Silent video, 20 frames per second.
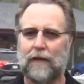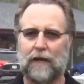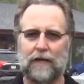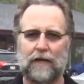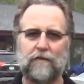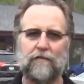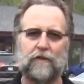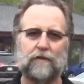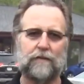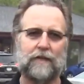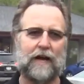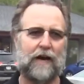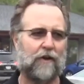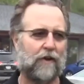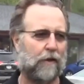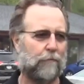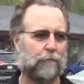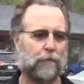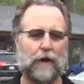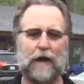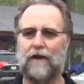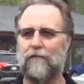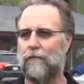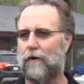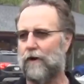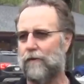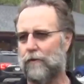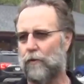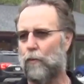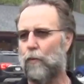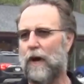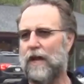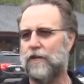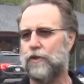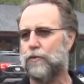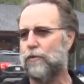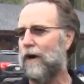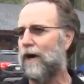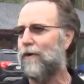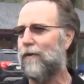And even now that I'm driving on the
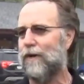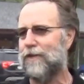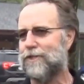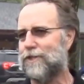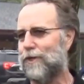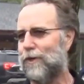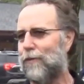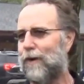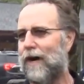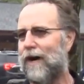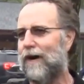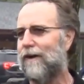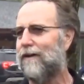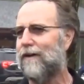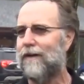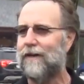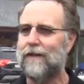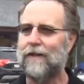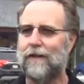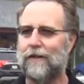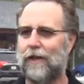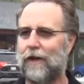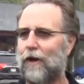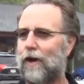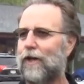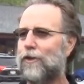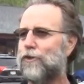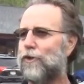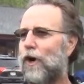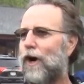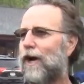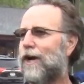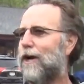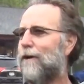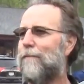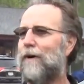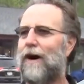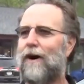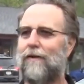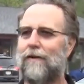white truck once in a while, they all talk
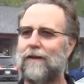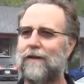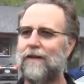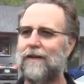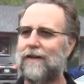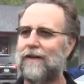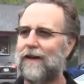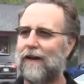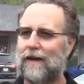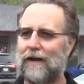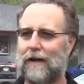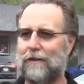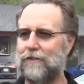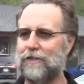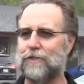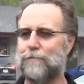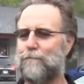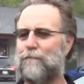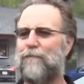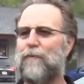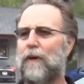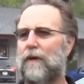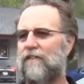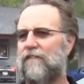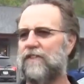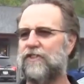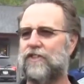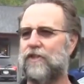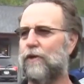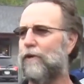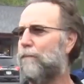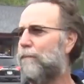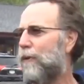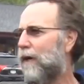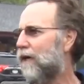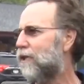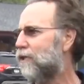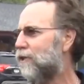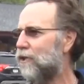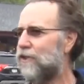about I just still
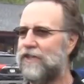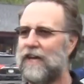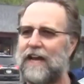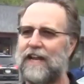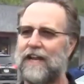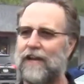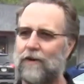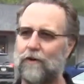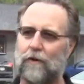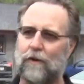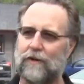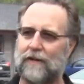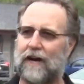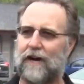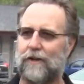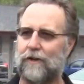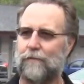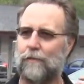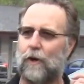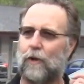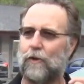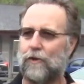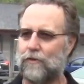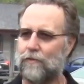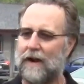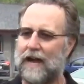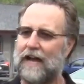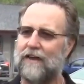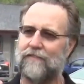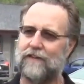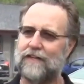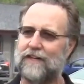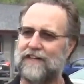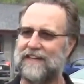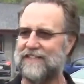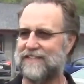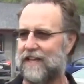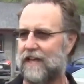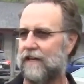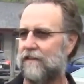picture Denny going down the road driving
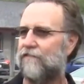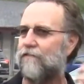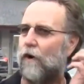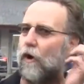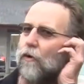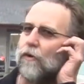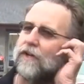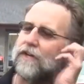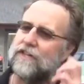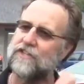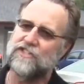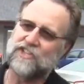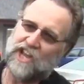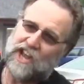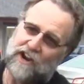and his phone in his